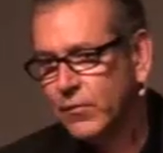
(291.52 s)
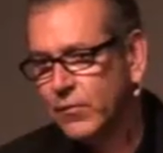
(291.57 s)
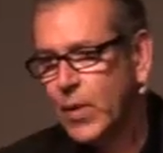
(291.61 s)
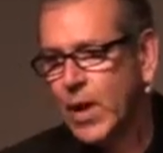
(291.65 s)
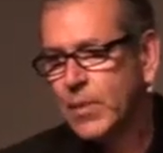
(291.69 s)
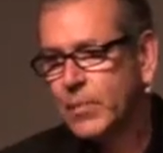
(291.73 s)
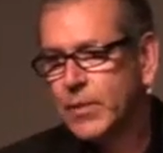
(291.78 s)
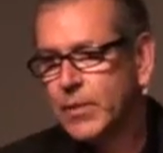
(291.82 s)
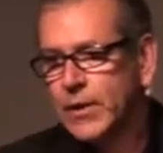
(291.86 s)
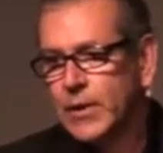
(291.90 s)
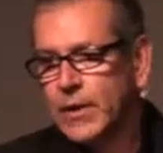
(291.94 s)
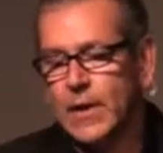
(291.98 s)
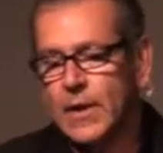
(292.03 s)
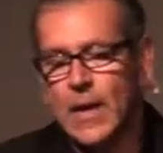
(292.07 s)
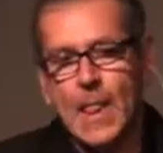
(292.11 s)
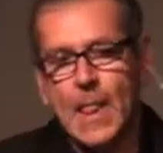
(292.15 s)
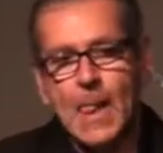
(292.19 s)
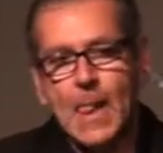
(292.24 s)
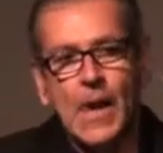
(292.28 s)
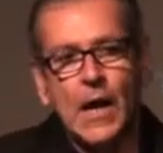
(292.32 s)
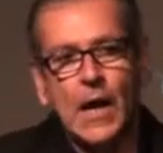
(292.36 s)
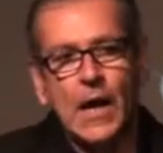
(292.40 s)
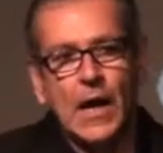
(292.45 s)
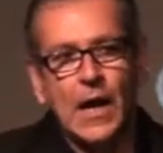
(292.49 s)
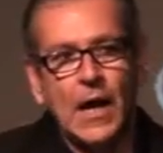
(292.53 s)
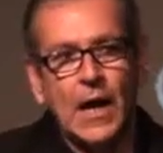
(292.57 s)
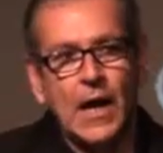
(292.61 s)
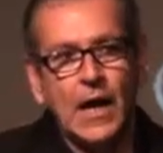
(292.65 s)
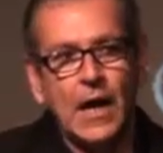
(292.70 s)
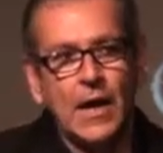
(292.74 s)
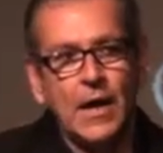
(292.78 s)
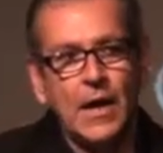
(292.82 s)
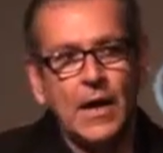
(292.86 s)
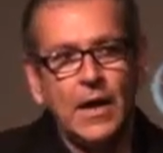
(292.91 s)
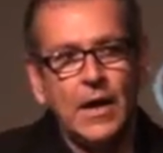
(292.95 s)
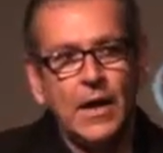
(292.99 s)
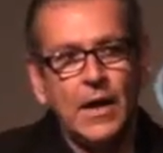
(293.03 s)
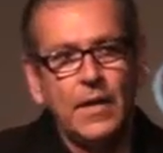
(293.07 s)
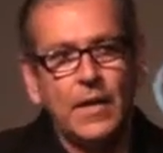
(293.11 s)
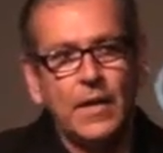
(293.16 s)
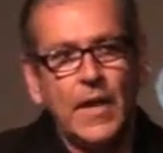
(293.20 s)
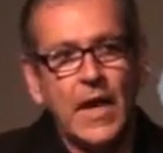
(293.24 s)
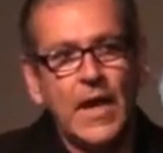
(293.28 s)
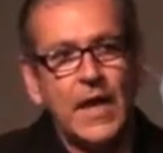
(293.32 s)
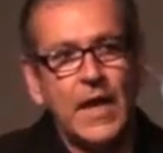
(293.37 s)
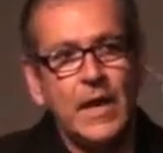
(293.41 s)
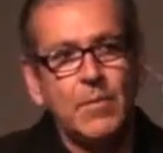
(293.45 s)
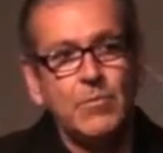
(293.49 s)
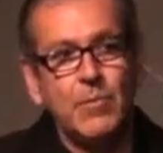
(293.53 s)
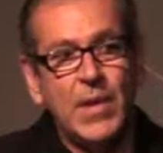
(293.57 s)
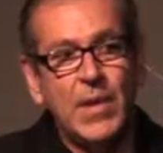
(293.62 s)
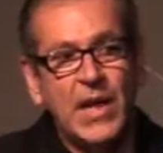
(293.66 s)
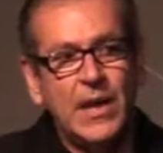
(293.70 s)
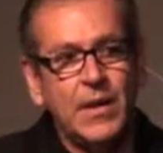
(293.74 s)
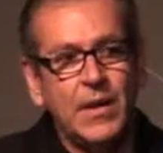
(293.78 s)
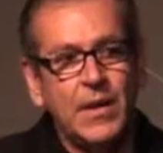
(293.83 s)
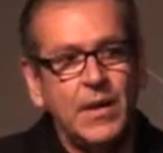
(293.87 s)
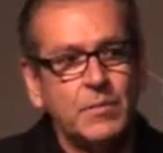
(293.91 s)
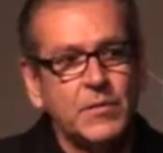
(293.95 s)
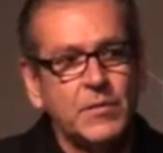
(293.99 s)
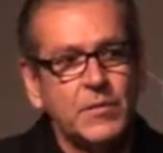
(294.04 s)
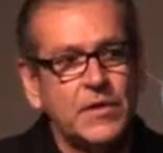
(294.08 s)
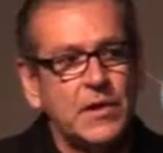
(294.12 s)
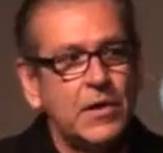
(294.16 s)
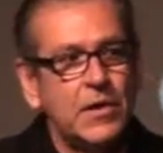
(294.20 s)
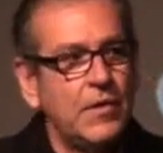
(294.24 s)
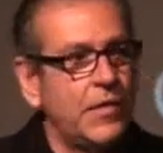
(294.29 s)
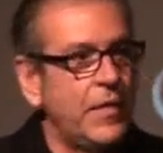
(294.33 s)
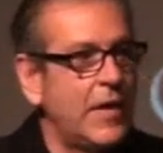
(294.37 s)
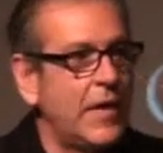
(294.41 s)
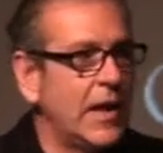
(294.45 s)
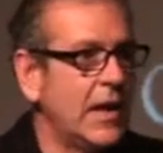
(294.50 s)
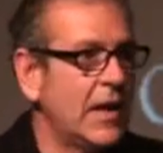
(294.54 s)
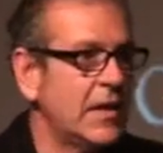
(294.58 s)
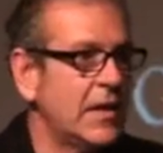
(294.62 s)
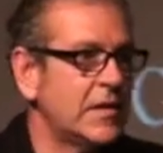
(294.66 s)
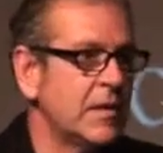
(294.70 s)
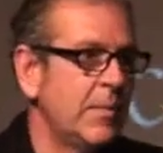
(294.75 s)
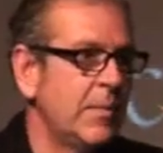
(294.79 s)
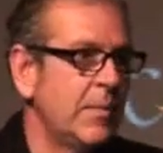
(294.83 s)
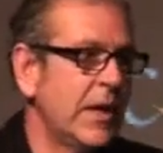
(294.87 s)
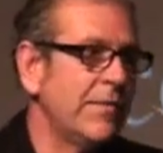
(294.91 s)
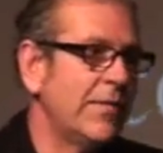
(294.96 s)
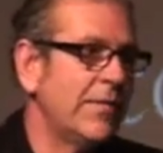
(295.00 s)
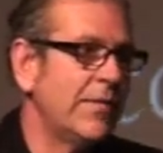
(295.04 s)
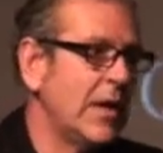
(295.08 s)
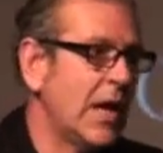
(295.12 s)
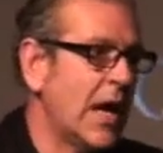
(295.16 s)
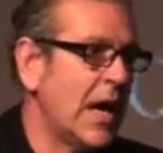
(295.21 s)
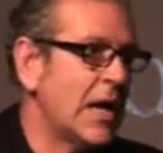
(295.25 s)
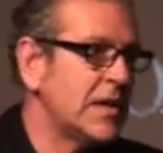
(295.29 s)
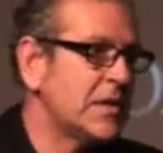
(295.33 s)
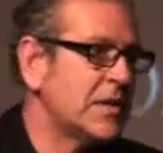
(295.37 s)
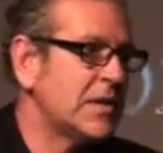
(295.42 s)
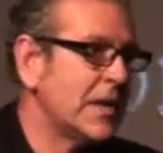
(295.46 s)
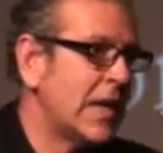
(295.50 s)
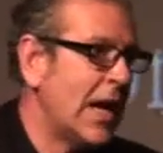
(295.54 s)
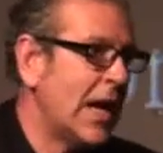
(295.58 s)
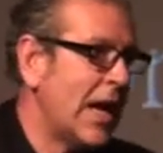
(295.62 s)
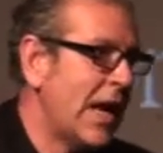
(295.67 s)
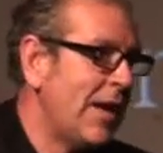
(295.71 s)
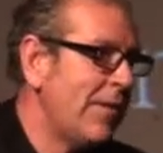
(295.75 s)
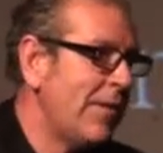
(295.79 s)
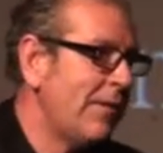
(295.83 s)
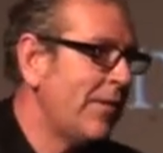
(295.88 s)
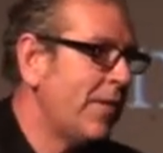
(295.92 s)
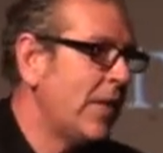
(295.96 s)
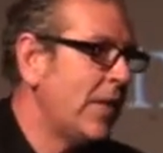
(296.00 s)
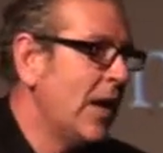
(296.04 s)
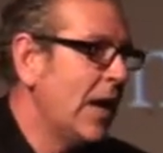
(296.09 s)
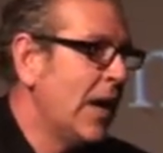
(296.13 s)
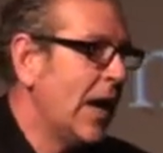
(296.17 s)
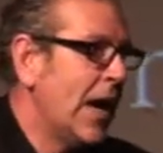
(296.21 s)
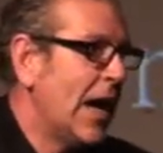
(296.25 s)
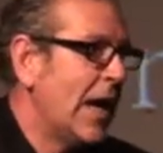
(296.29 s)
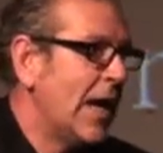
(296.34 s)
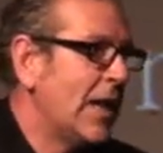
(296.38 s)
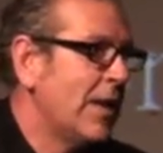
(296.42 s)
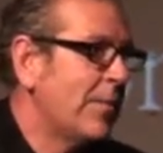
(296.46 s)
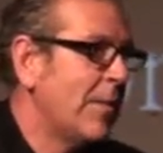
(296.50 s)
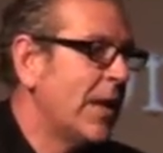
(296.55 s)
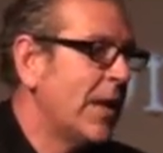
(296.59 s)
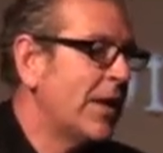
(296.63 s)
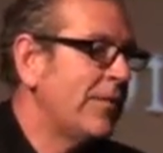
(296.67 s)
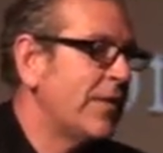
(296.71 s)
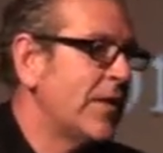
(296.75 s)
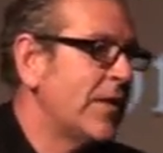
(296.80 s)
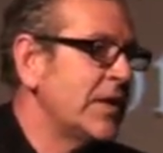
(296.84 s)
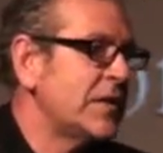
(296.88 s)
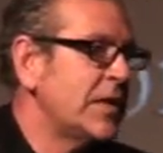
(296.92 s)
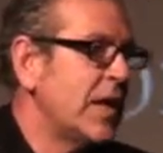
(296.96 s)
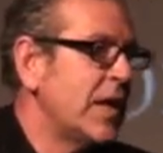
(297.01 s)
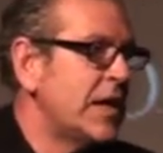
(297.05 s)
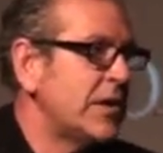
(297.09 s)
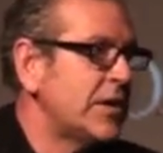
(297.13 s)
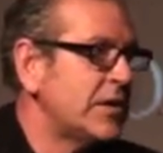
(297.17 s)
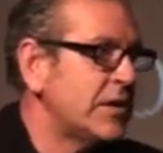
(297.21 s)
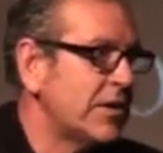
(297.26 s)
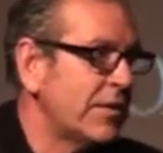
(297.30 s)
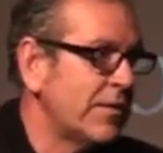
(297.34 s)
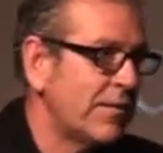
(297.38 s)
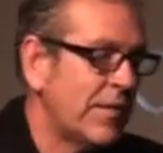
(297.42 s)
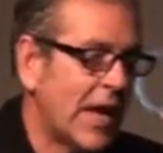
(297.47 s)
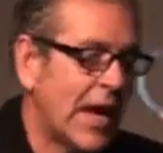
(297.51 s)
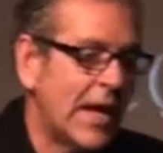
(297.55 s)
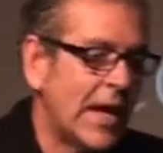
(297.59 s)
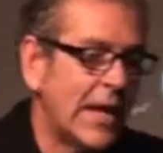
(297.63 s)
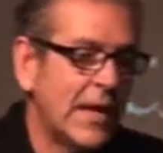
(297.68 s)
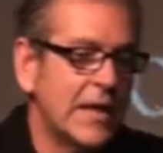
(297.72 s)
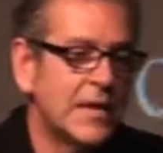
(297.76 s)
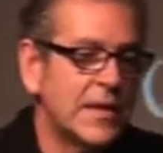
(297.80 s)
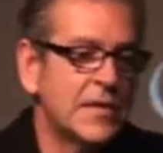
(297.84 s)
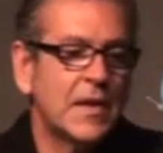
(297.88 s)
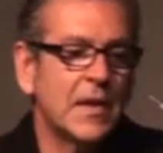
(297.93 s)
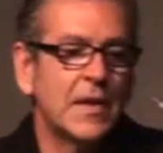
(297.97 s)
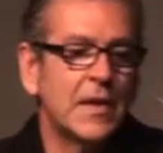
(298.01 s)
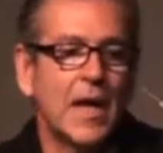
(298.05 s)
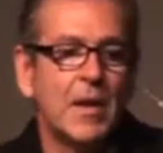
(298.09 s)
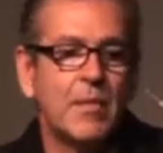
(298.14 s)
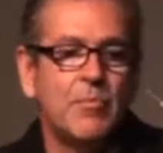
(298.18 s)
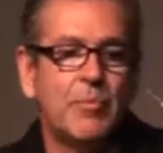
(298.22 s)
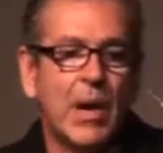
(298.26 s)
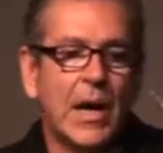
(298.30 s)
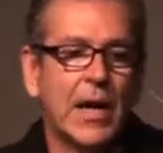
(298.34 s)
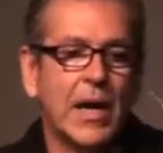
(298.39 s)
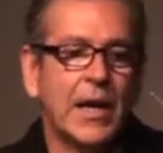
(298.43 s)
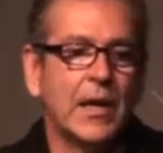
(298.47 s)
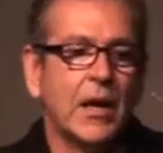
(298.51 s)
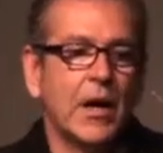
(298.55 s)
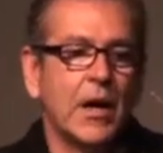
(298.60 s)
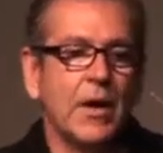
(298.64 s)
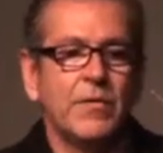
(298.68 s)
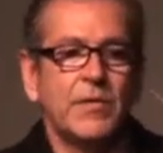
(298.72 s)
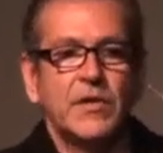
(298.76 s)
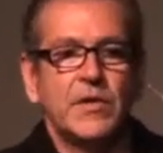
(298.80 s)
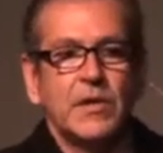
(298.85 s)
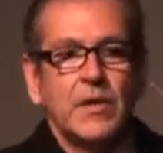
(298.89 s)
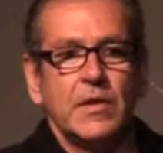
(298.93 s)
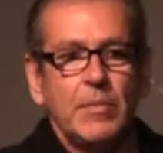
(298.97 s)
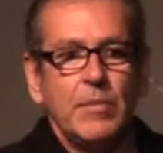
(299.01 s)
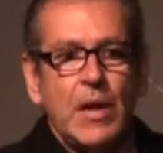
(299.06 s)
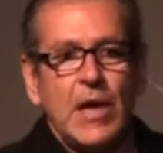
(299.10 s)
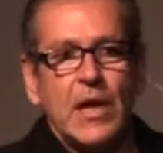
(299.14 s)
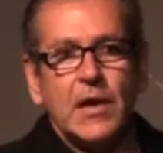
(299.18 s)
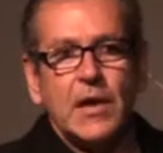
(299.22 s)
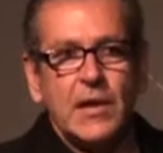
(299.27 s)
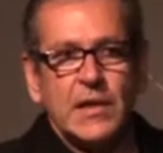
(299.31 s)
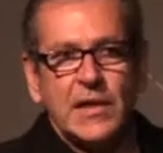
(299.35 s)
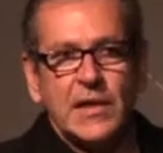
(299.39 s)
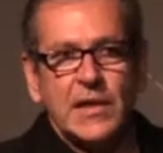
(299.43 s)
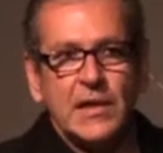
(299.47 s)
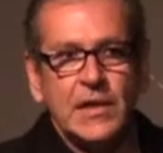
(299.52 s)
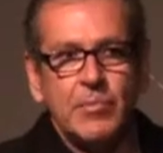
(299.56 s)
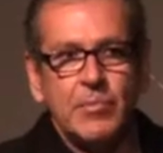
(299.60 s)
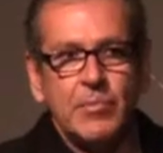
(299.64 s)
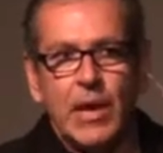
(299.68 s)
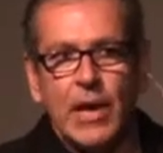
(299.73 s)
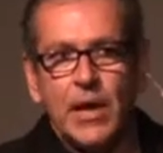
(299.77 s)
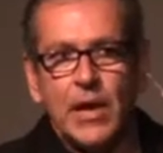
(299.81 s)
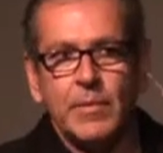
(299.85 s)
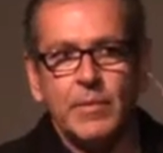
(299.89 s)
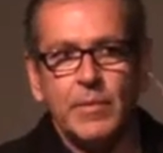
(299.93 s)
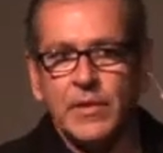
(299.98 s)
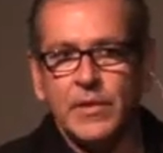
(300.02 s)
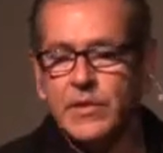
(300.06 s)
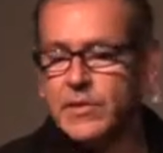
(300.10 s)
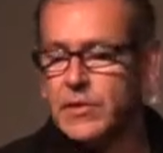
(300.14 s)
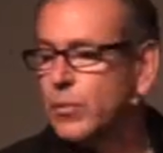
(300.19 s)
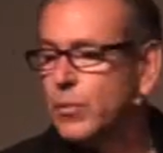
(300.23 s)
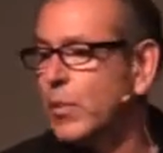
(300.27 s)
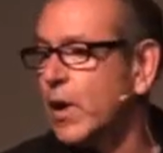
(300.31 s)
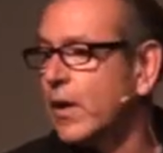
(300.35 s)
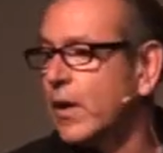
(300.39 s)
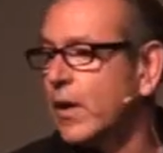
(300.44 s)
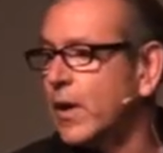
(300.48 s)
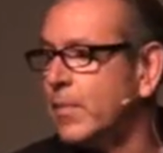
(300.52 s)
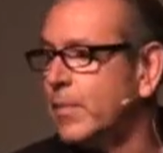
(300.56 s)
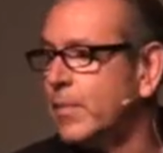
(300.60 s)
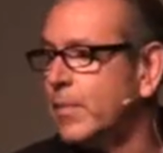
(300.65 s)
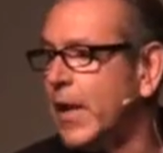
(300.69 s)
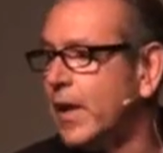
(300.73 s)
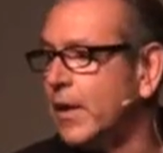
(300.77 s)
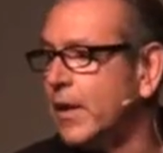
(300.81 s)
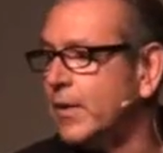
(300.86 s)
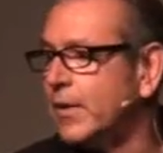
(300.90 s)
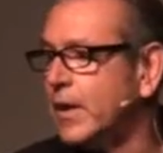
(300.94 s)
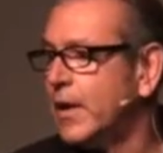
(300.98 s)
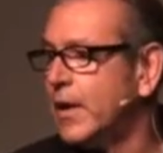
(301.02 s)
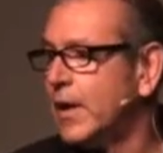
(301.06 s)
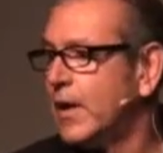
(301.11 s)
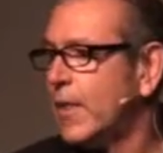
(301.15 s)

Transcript: weapon. Many of them still think it's a bit of a nice to have, and the manifestation of that is that they bung it over to the marketing department to worry about.